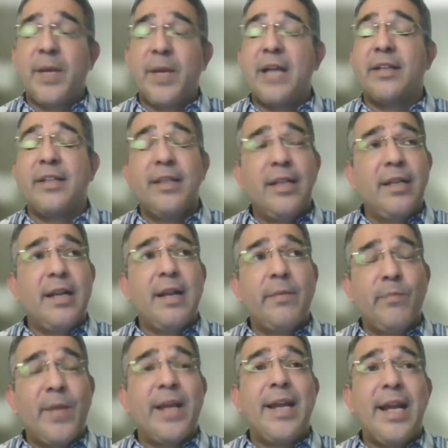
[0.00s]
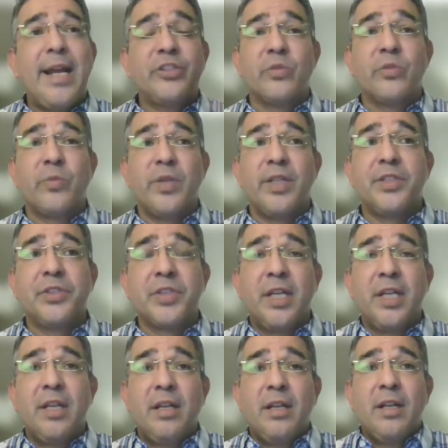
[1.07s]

about it. And my answer was,